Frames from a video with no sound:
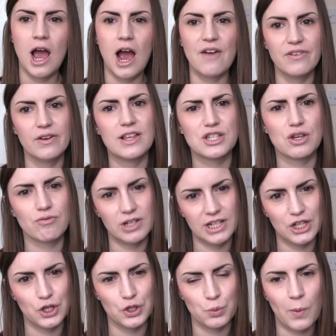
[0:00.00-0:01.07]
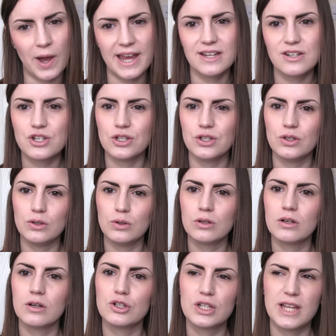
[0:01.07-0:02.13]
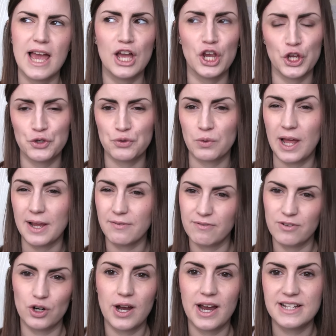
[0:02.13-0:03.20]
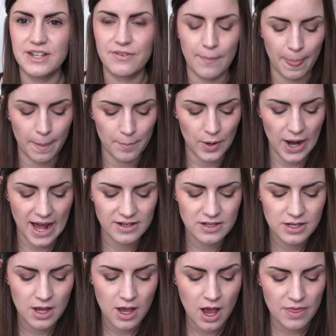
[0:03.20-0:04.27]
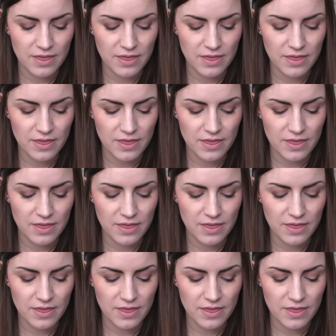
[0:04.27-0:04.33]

I feel that's a really good way to get a good like variety from the brand.